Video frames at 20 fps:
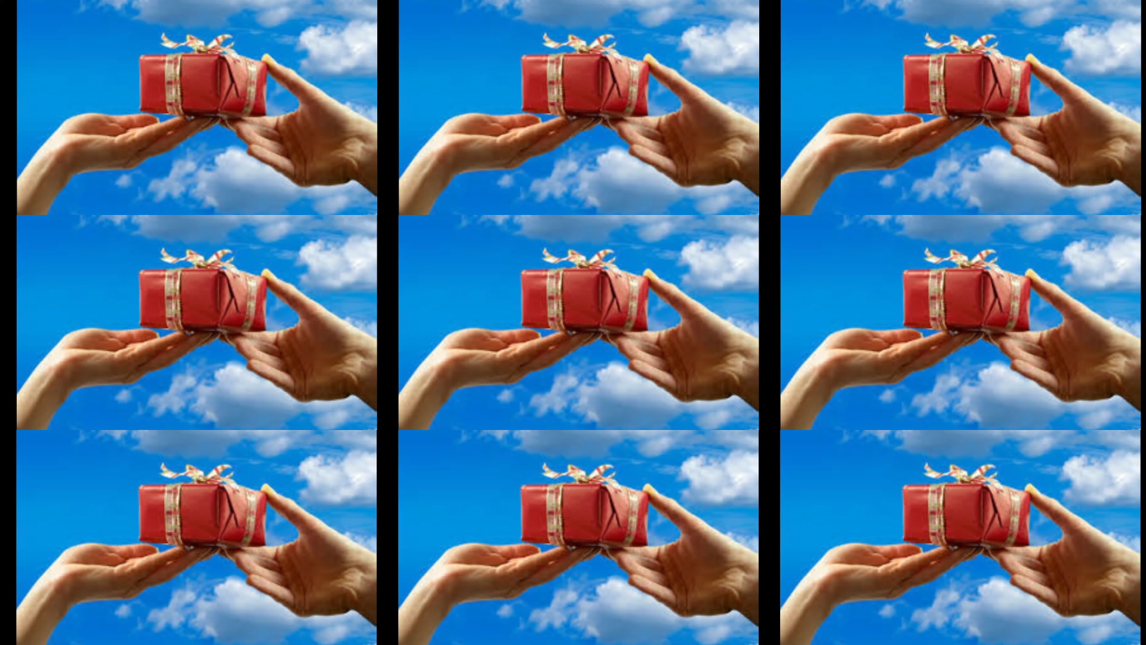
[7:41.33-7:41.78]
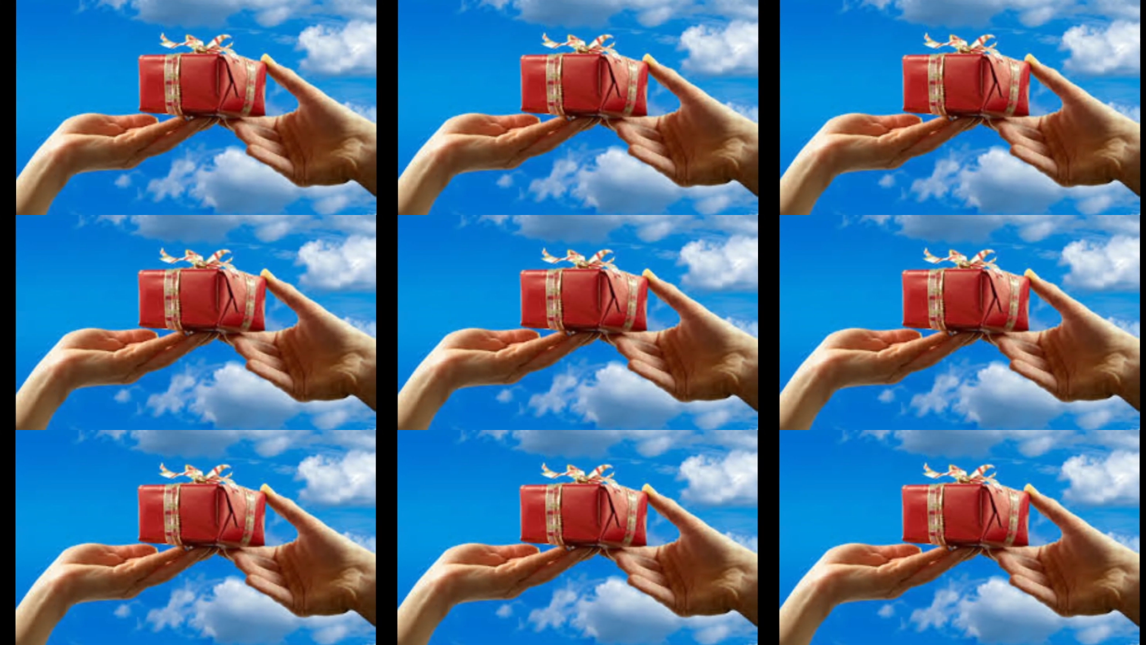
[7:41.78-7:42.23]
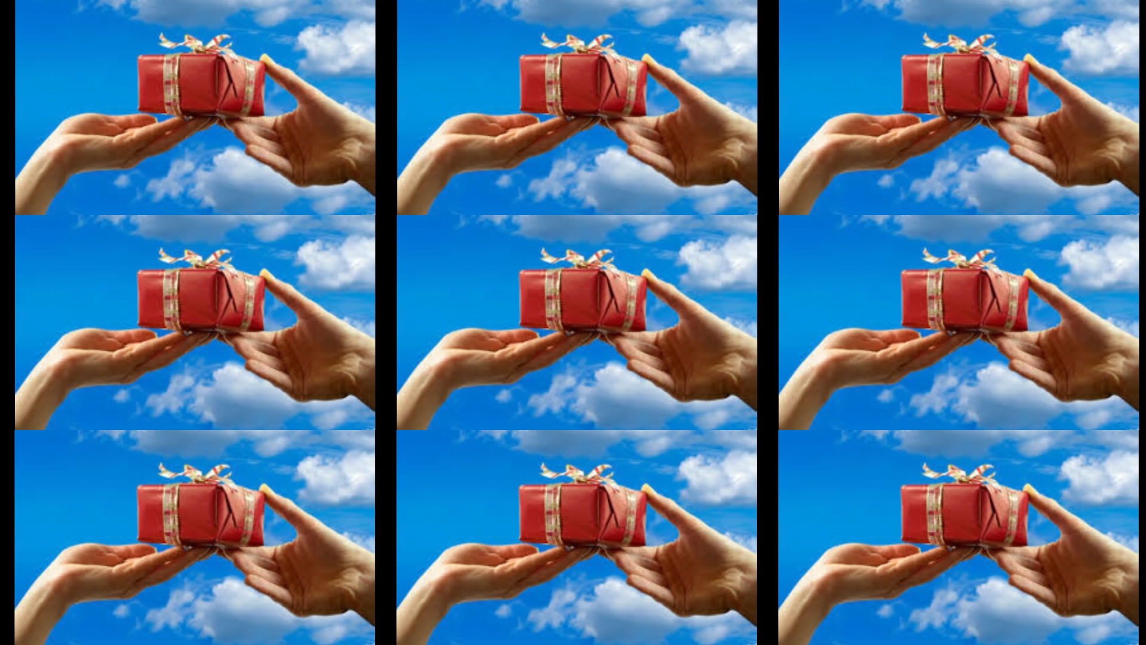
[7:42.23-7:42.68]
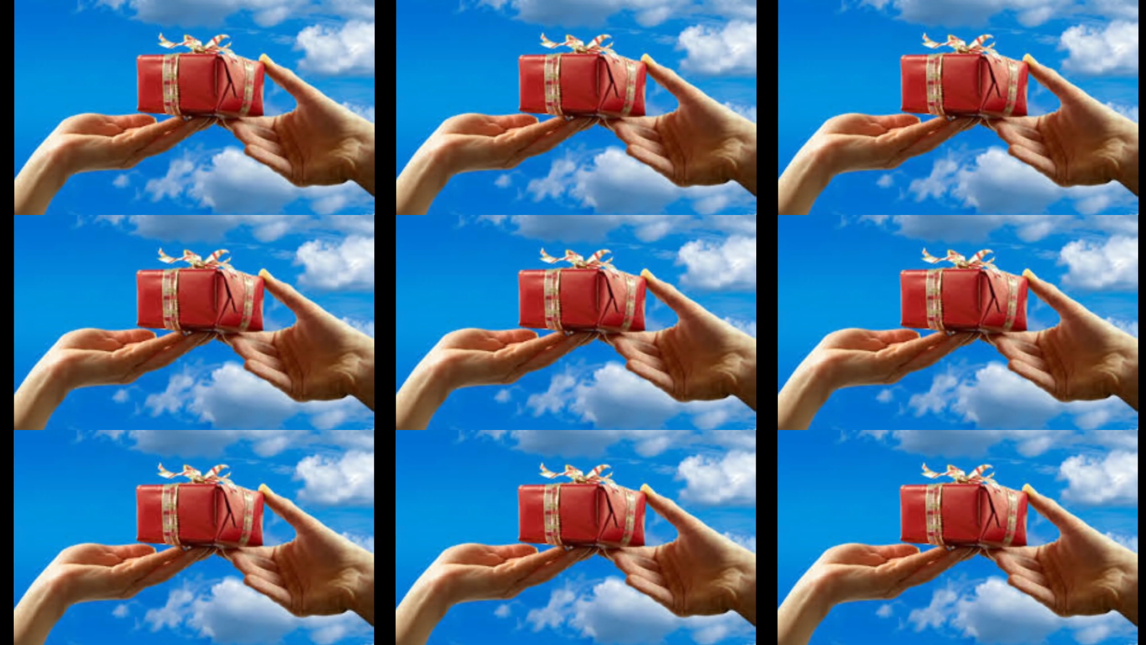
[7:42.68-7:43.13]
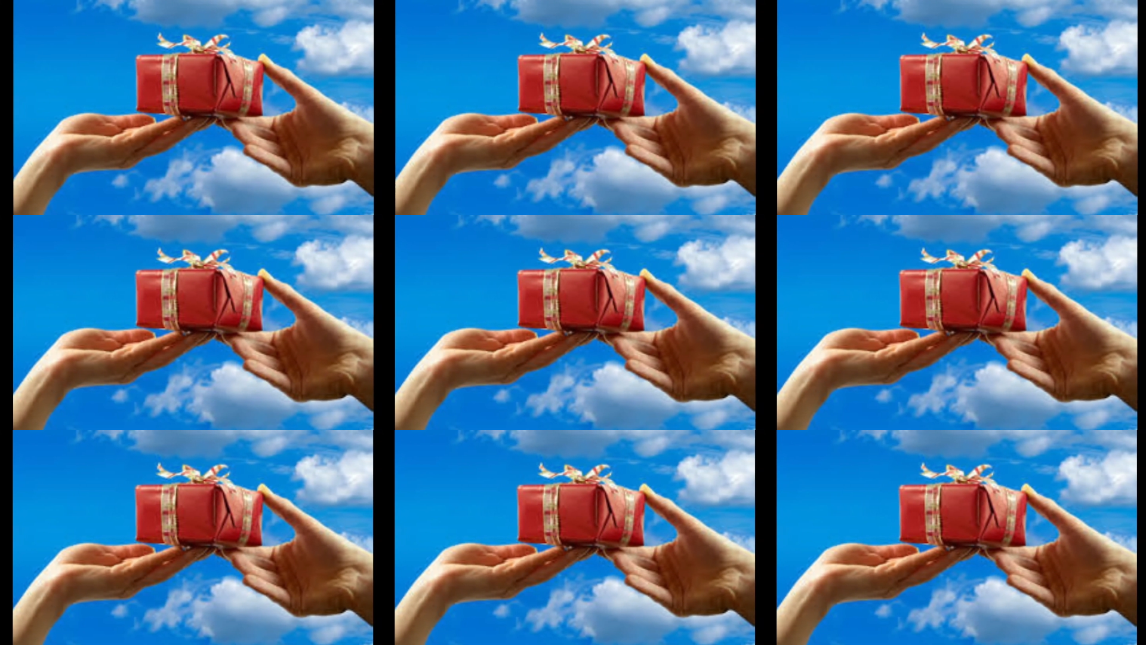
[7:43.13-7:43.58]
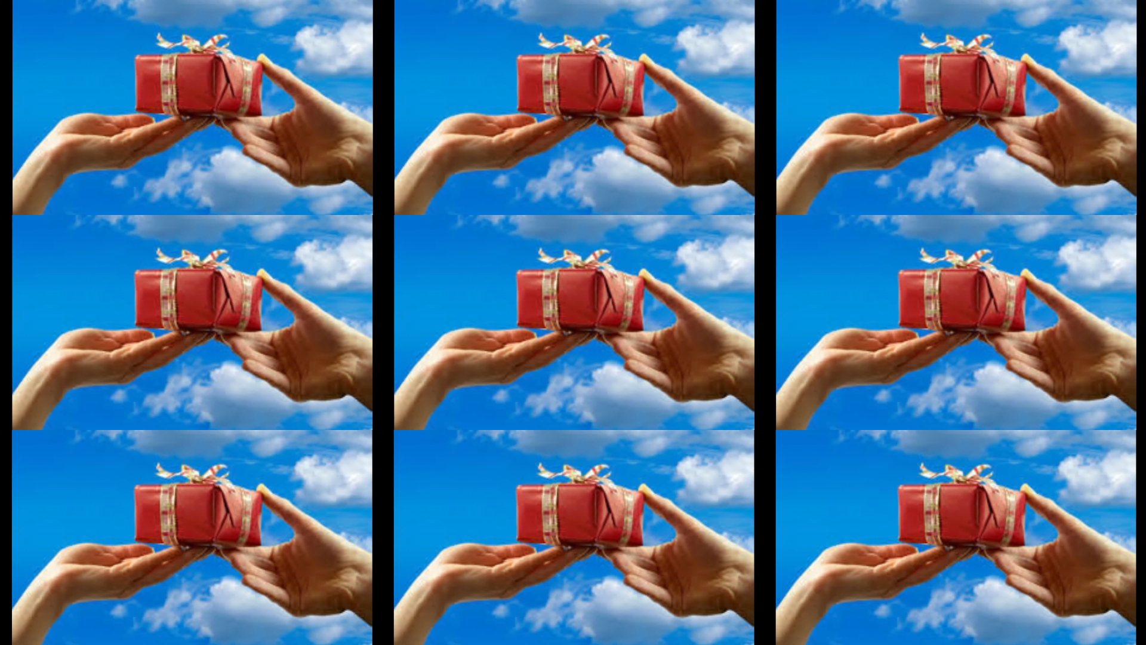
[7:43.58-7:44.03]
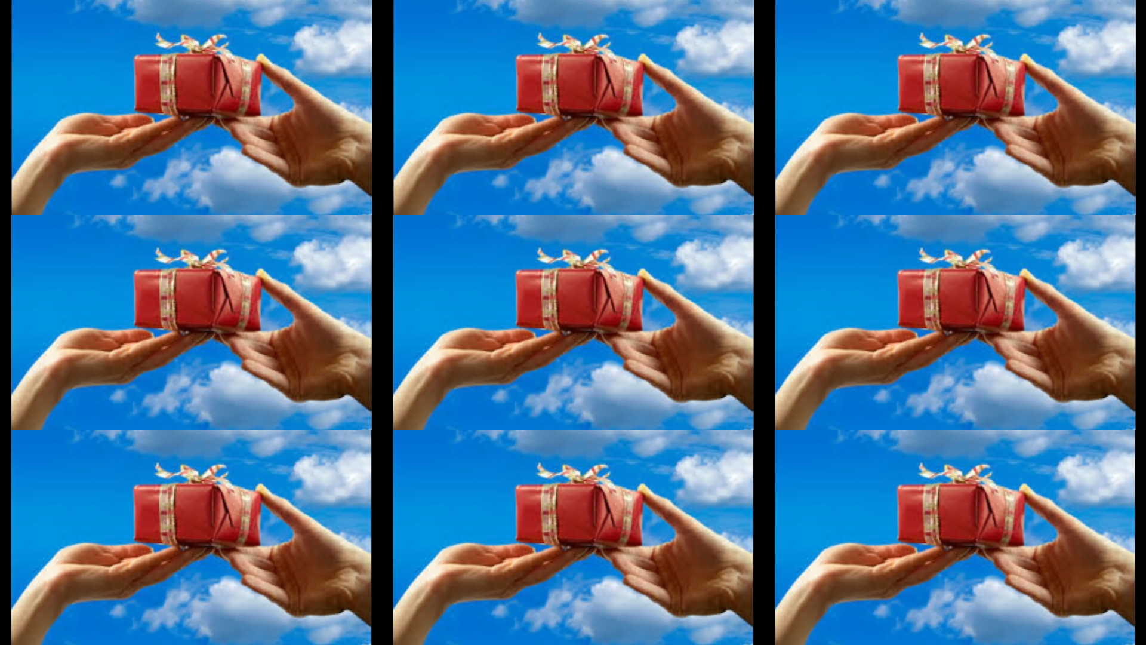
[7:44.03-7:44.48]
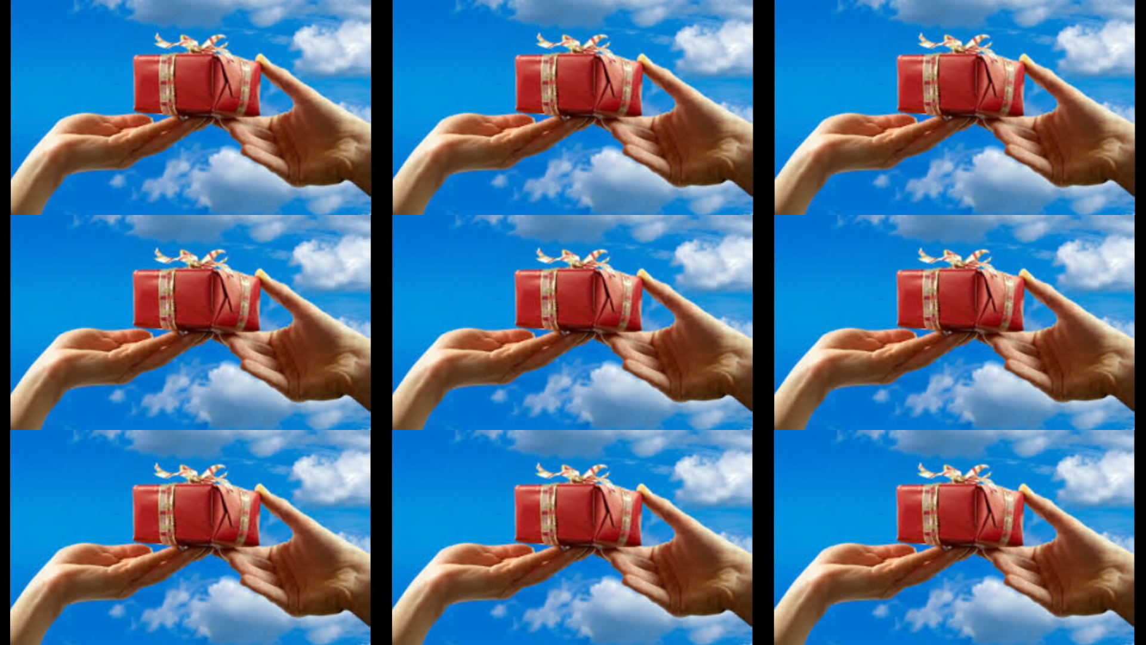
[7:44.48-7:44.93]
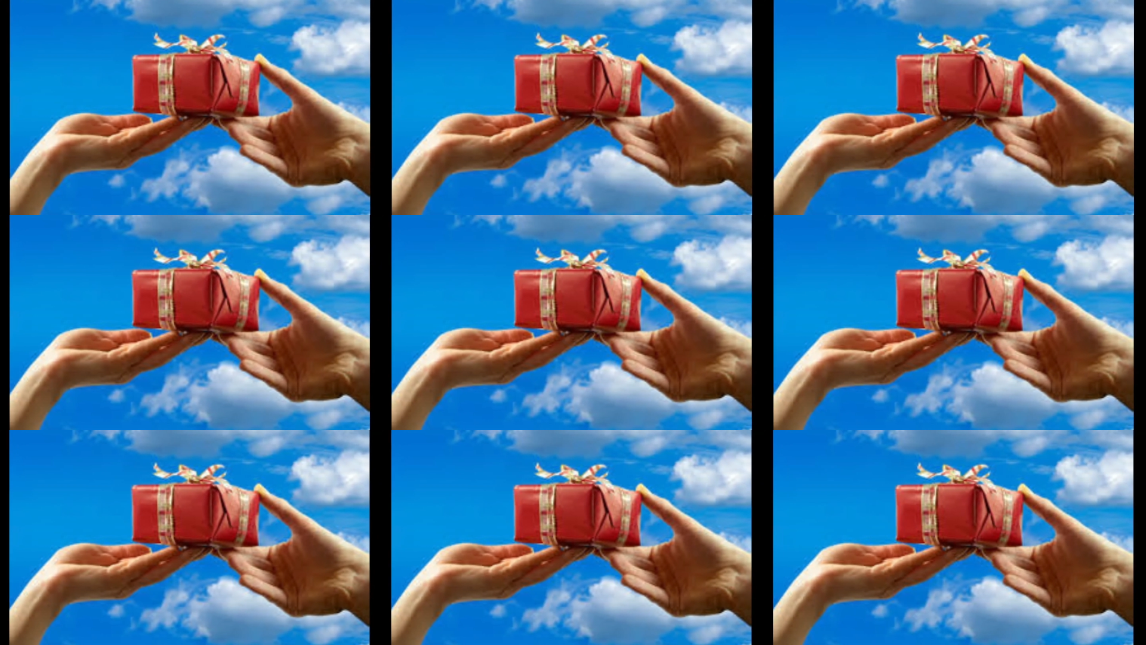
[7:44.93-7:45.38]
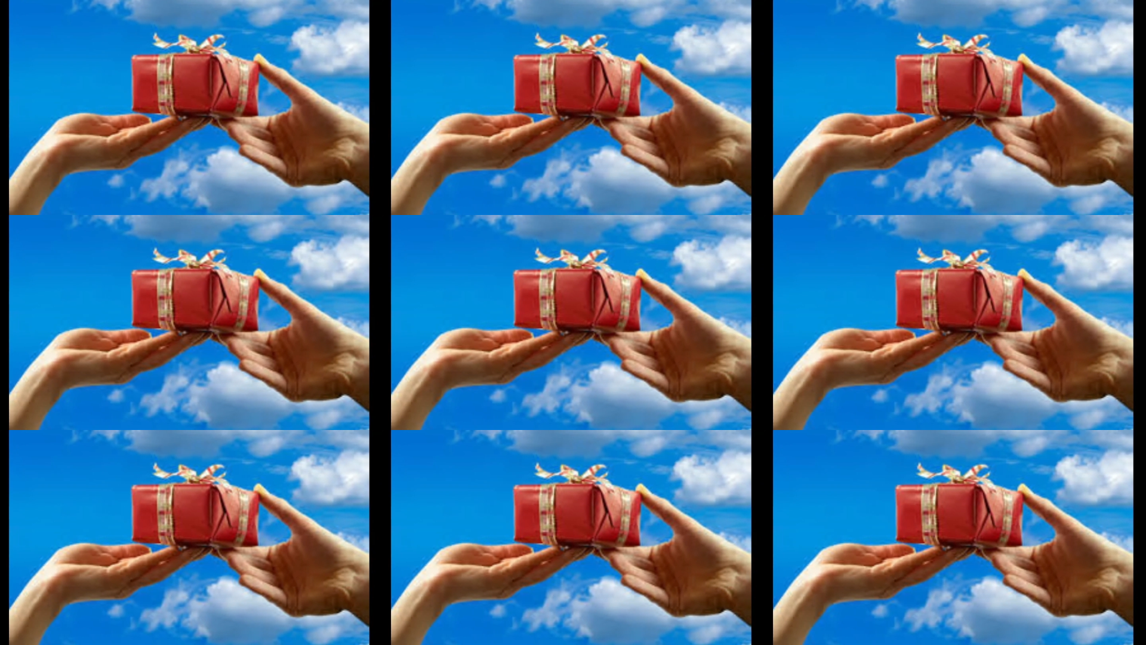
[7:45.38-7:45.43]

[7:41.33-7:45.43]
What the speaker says: No face is visible, so there are no lips to read.